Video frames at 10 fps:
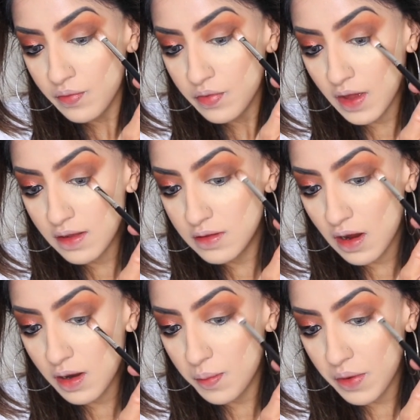that
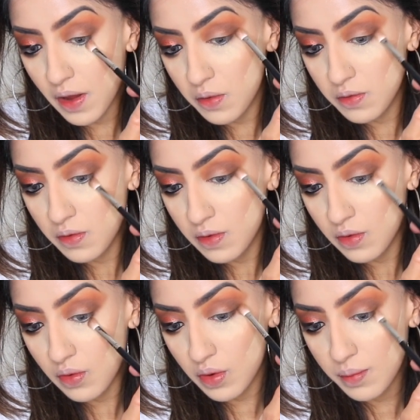dark brown
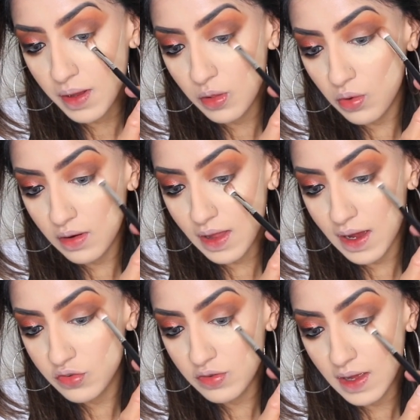on my lower
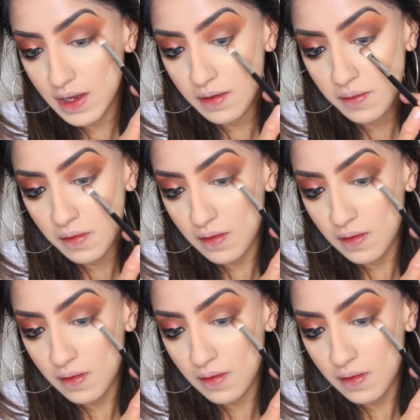lash line.